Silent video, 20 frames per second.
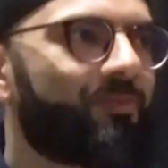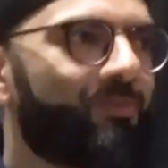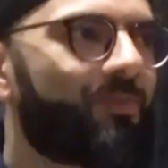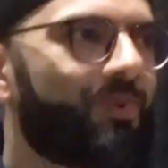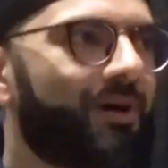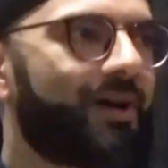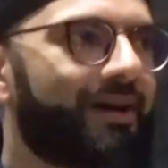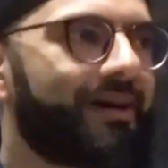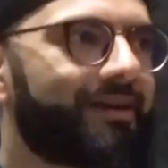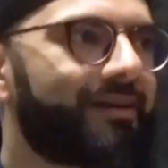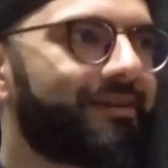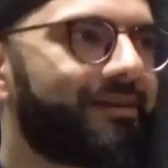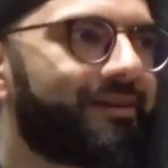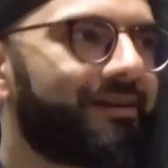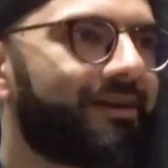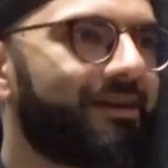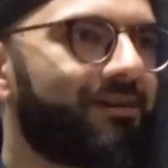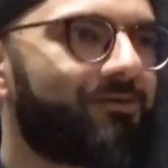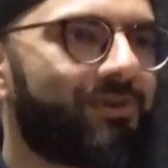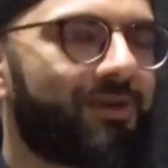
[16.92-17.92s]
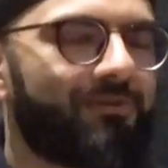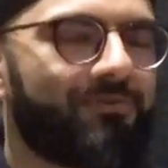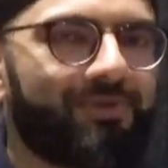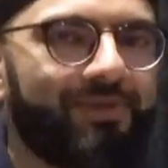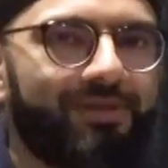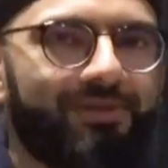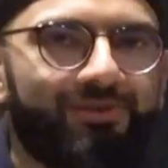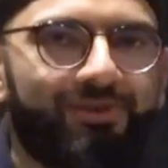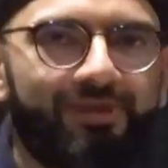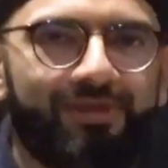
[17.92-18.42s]
by roughly
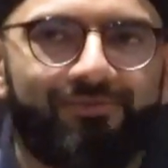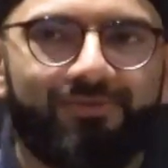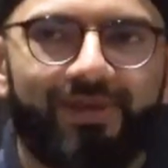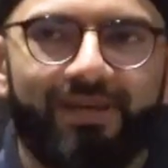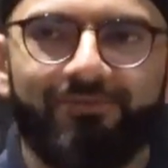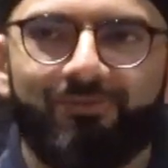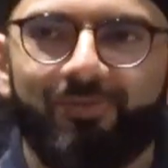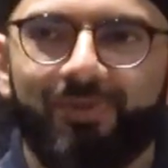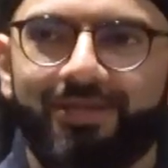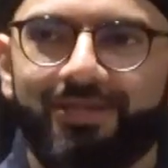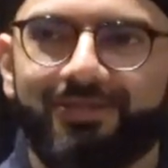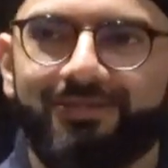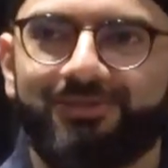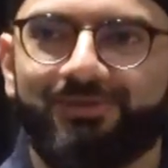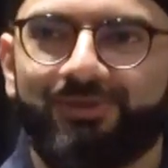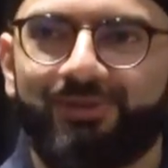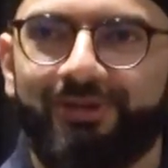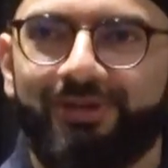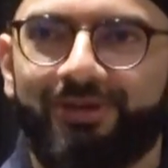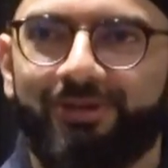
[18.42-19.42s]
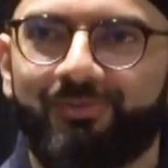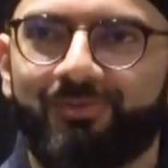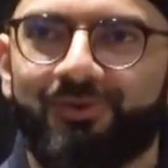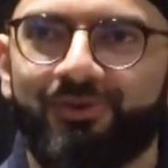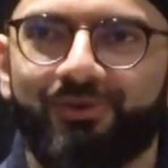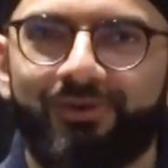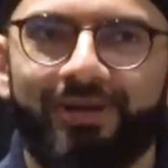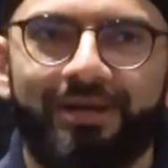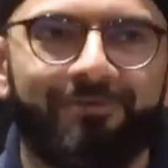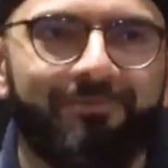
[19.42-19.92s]
35 minutes on our
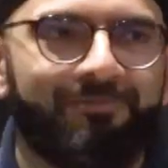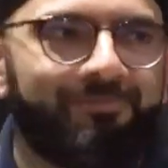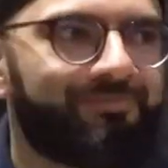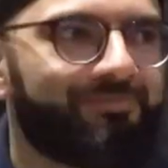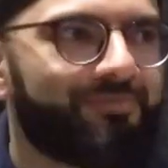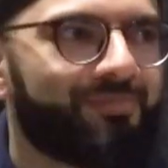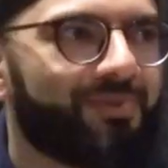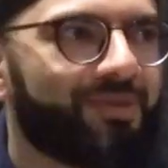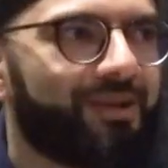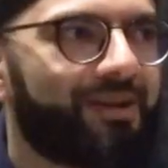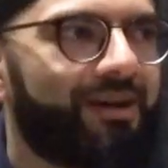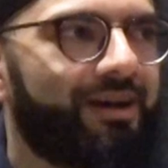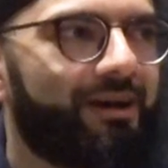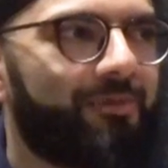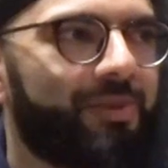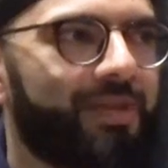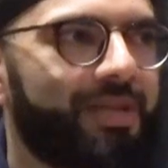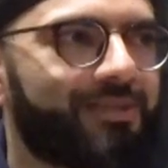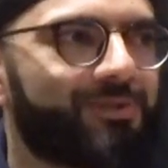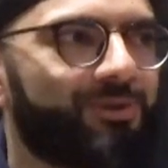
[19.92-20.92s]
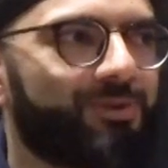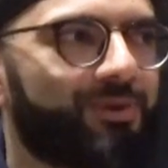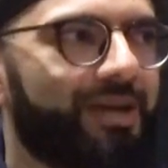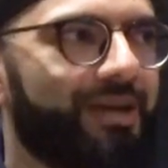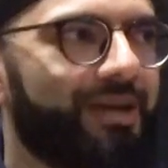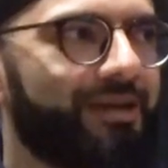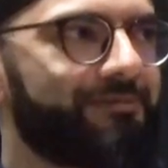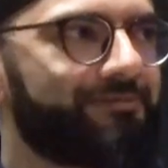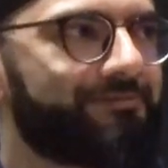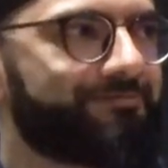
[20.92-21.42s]
program, but that's
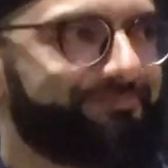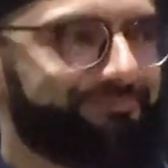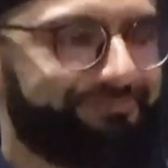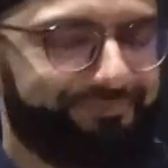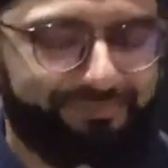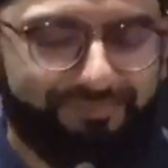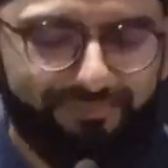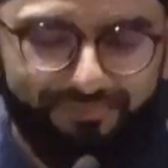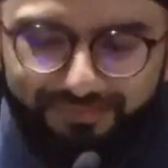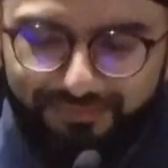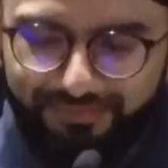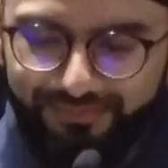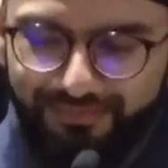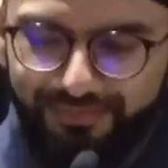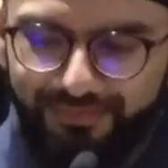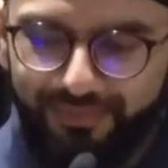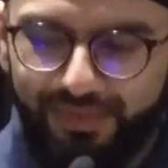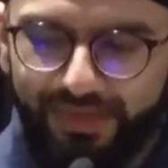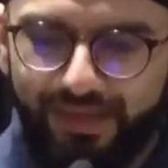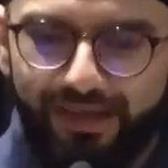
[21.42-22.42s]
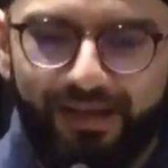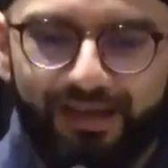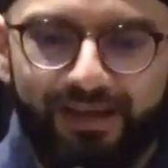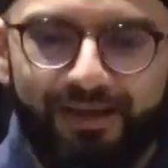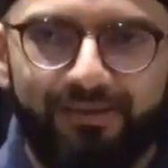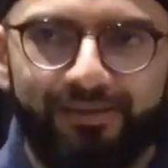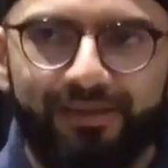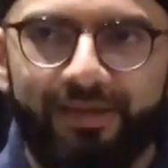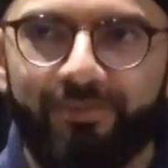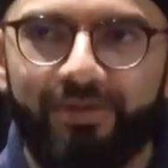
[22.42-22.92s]
okay.
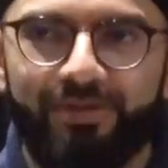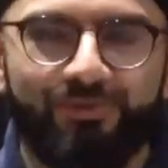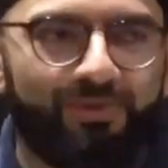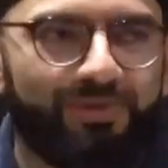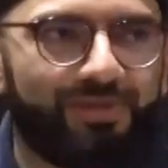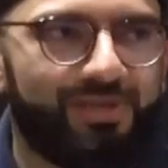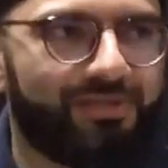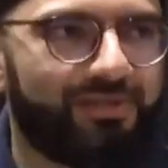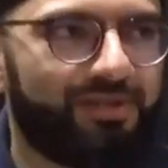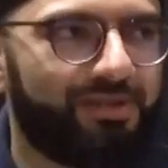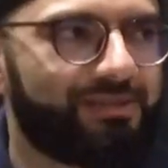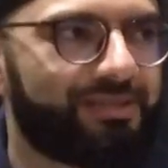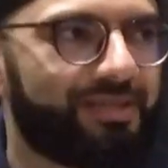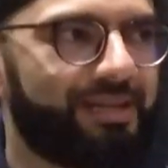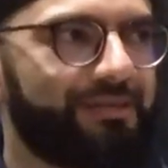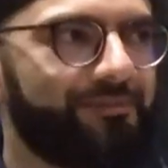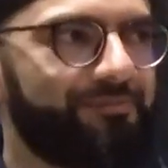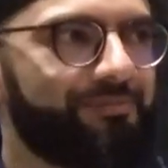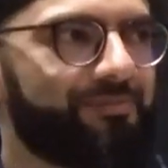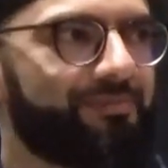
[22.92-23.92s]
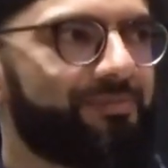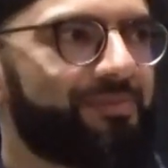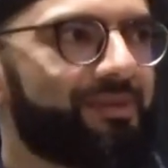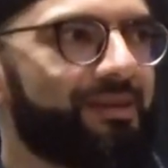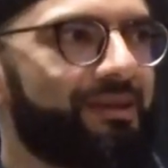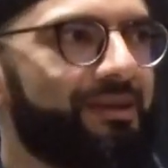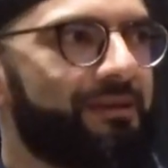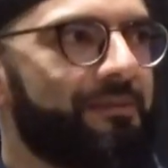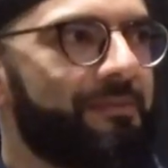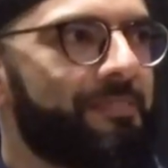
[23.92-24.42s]
That means we're just on time.
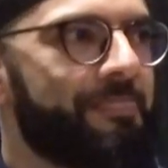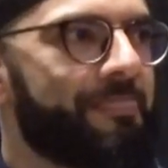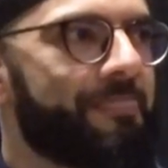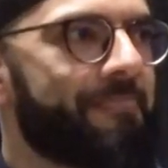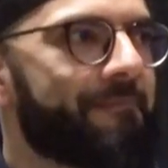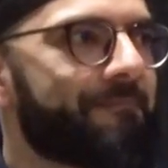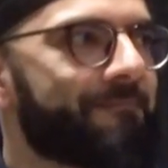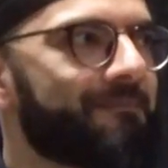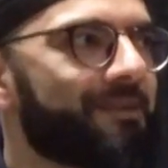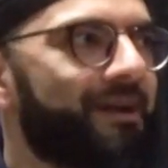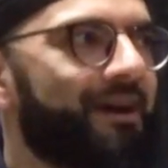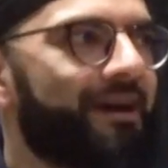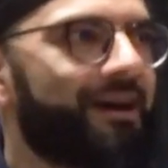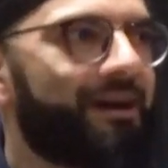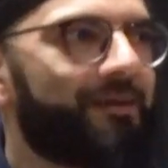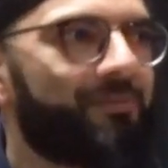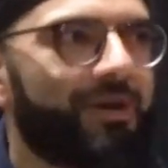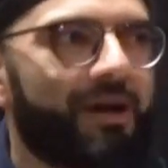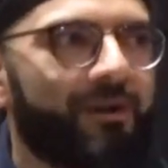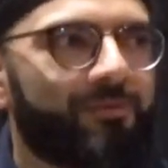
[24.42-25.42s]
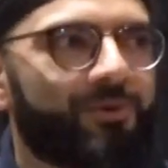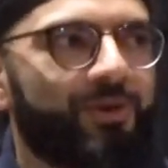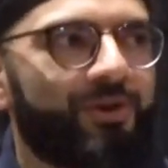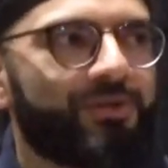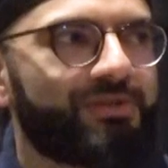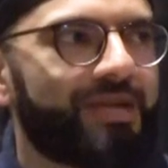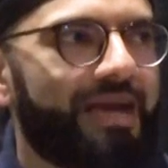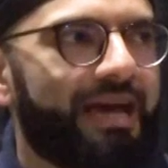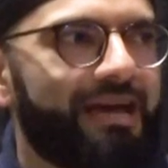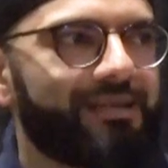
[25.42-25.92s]
I'm going
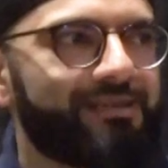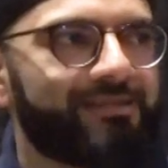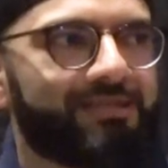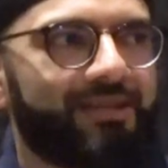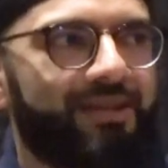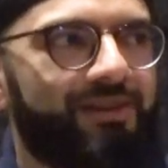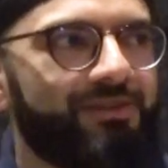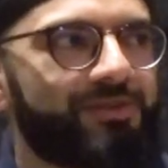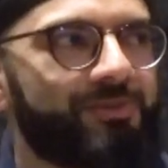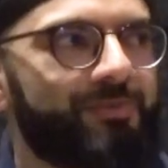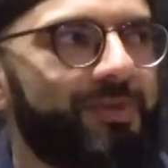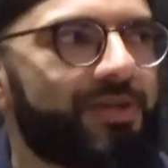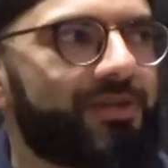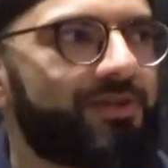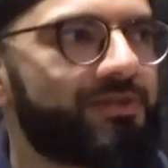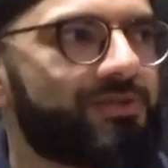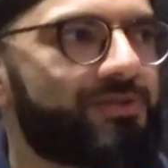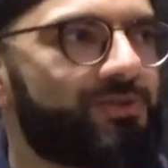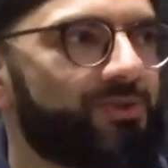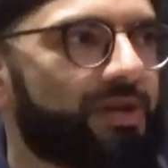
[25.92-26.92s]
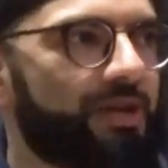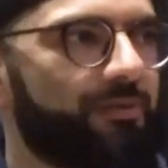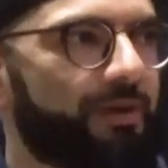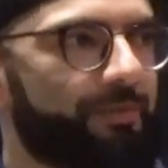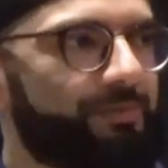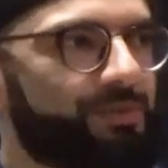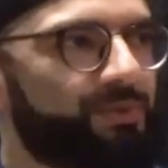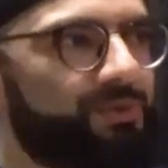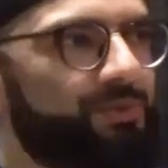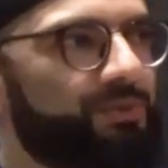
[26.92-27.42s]
to ask our speakers to come
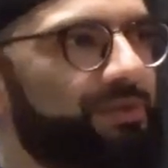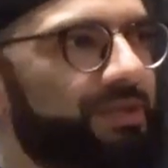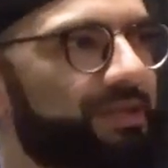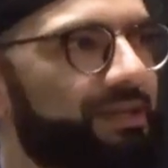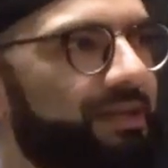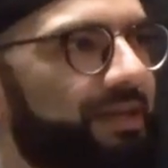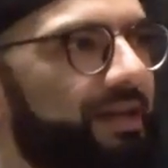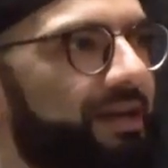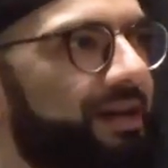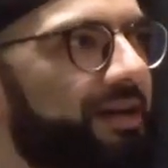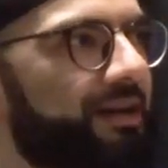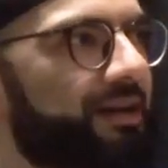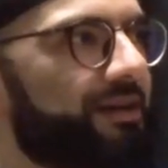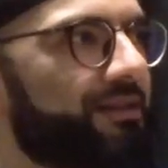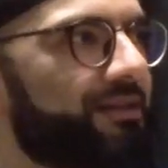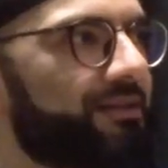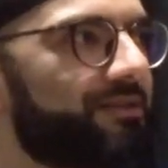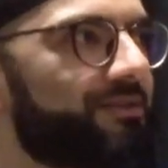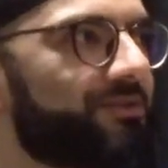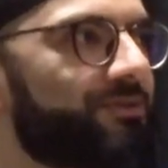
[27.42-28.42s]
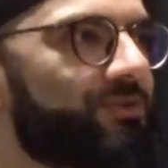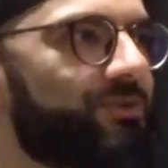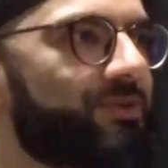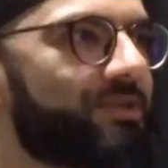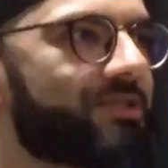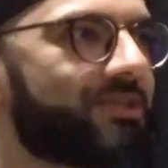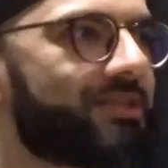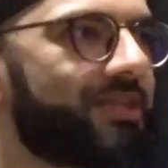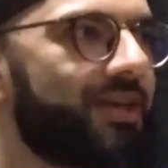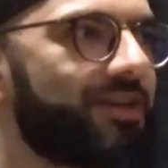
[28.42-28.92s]
up to the
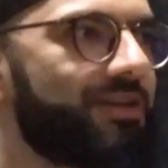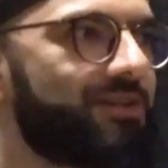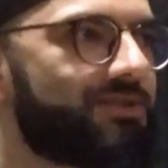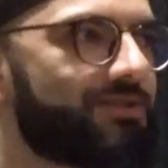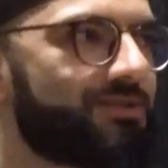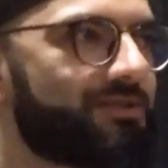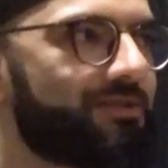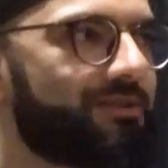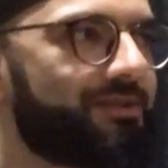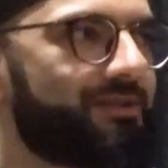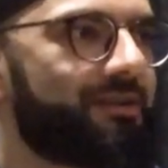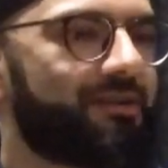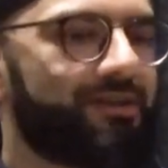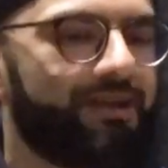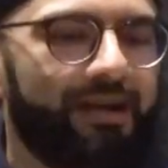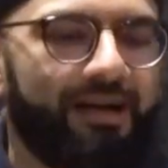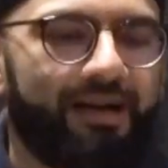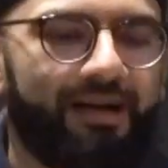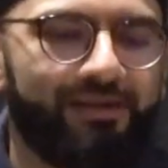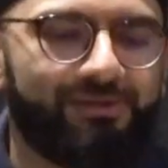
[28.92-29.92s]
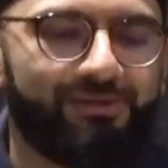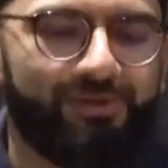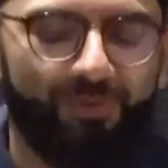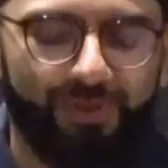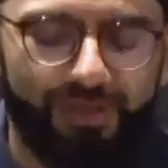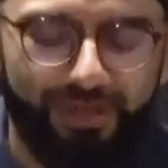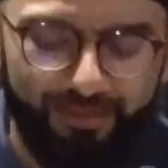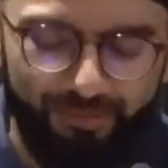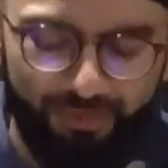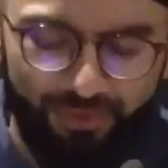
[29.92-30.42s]
stage so we
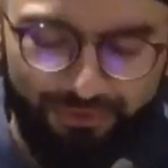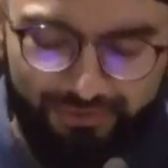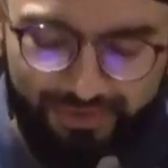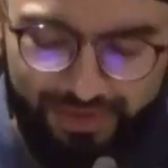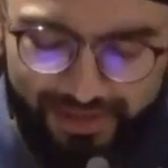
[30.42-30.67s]
can move